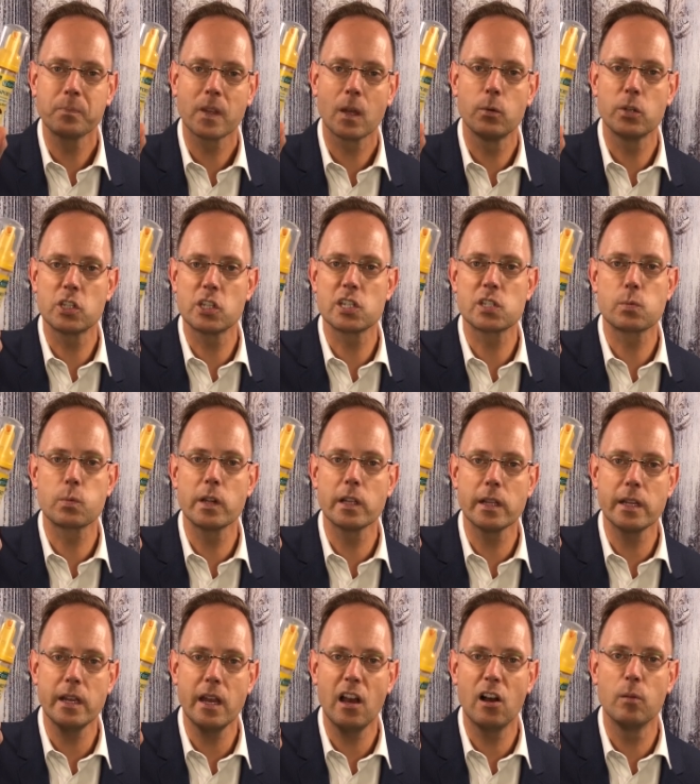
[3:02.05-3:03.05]
which is
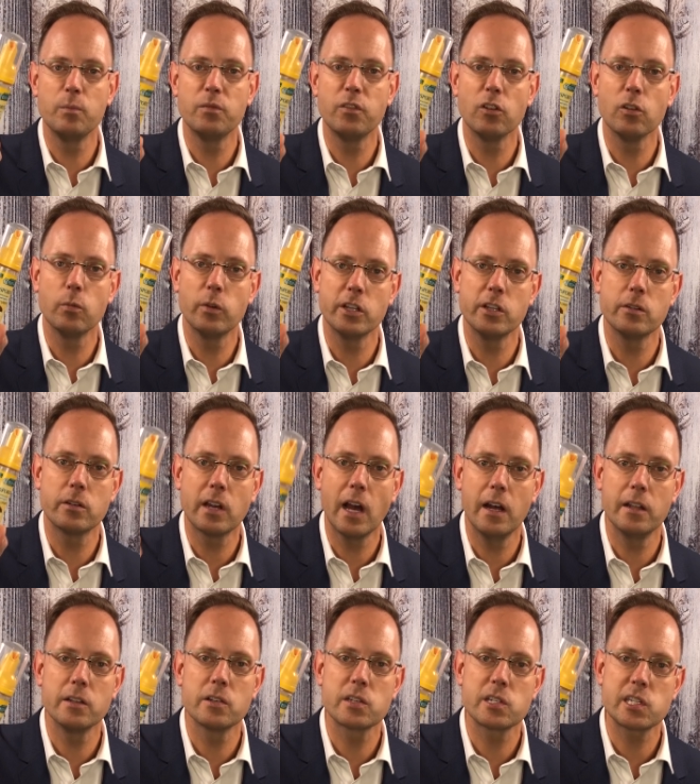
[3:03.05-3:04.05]
really helpful when you
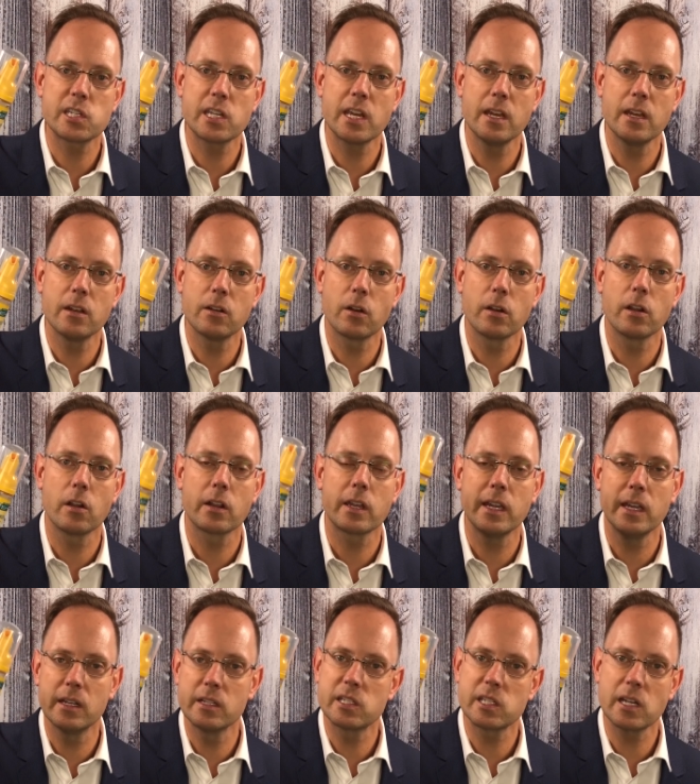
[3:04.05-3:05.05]
cut your skin or your
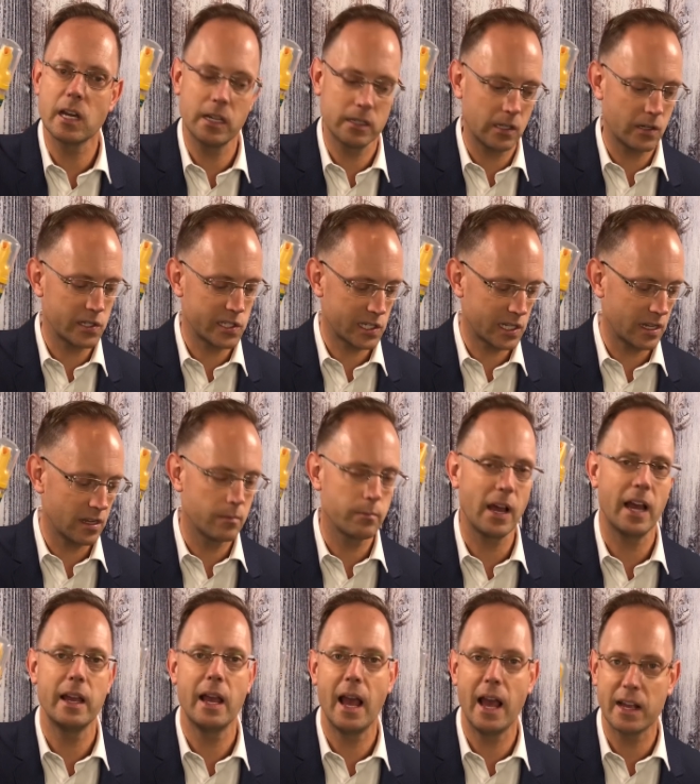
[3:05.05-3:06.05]
kids cut their skin
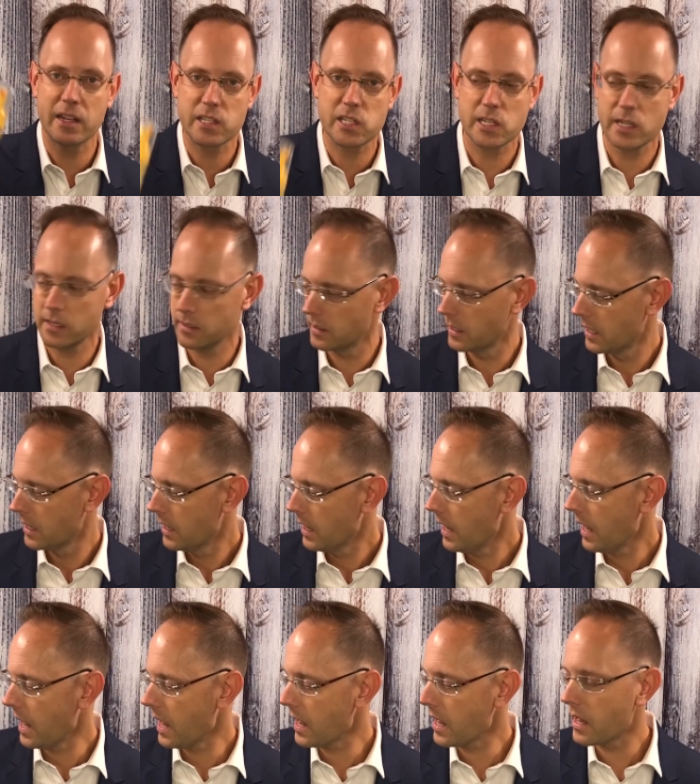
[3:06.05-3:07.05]
by accident.
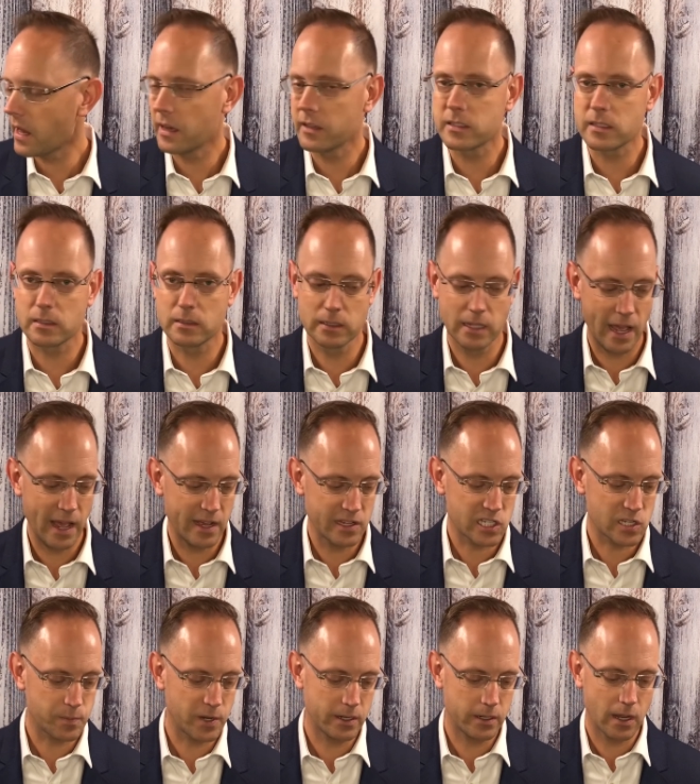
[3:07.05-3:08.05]
And
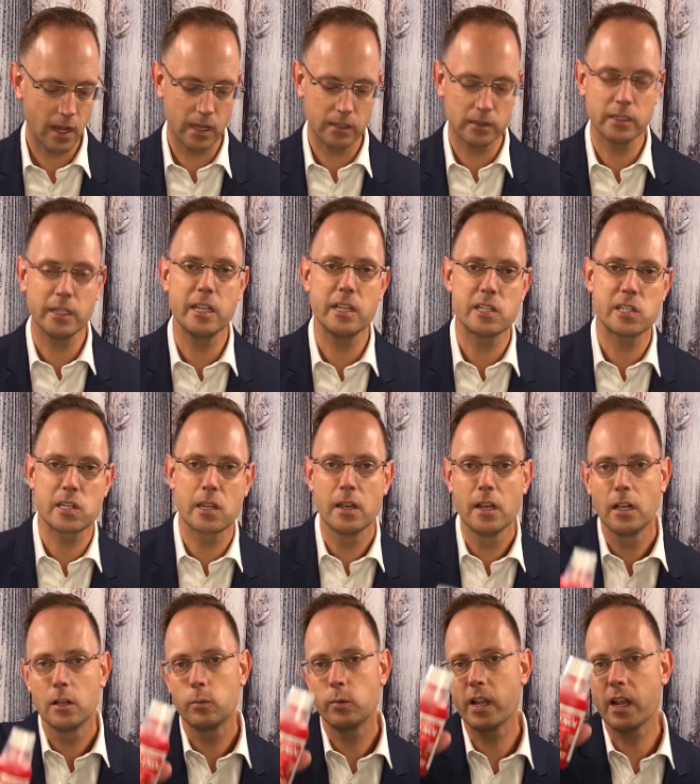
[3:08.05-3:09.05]
last but not least,
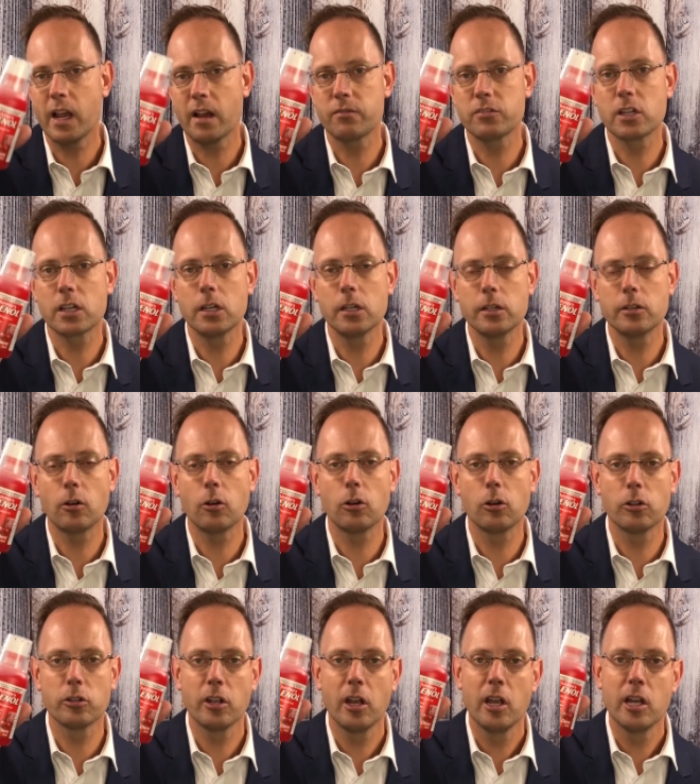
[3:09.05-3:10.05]
we have the good
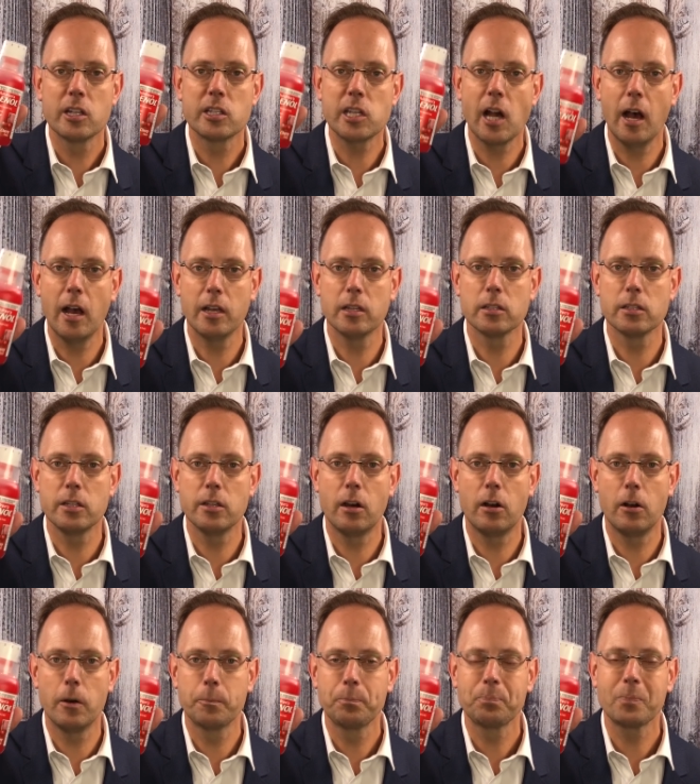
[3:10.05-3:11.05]
old
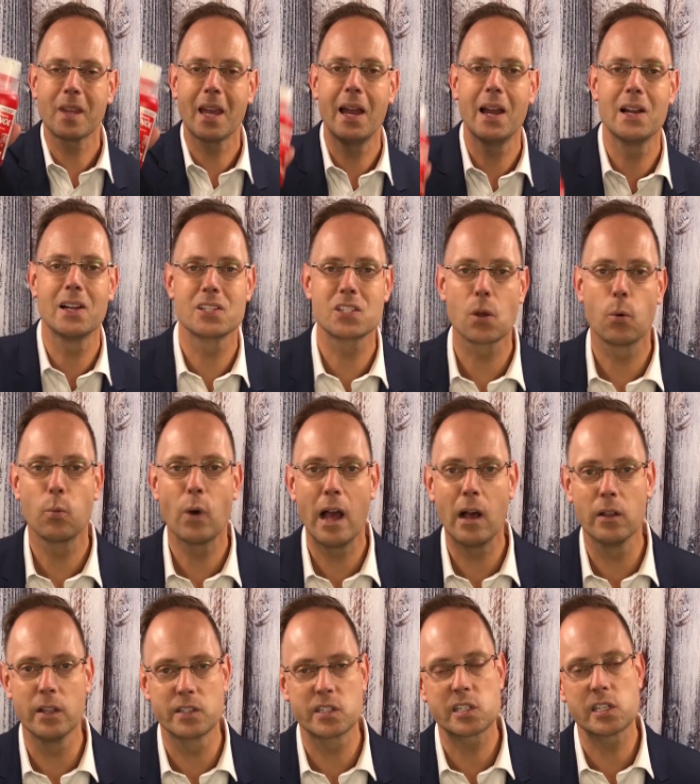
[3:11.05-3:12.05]
Tylenol as
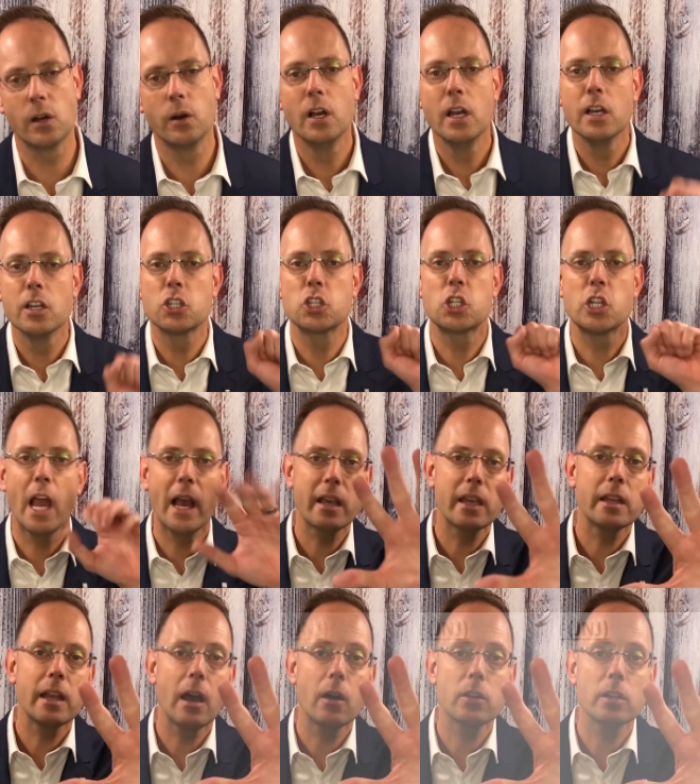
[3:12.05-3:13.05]
well. And so check
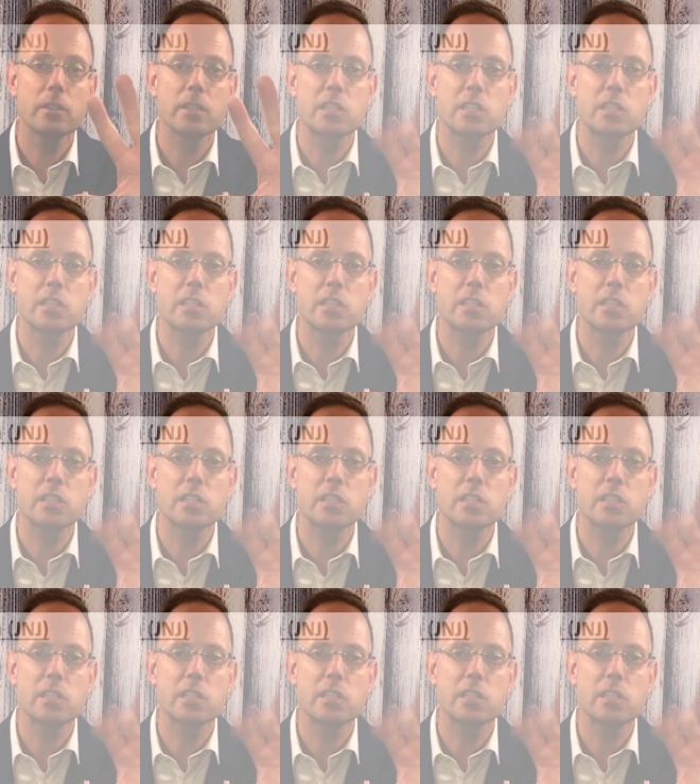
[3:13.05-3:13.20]
it out on the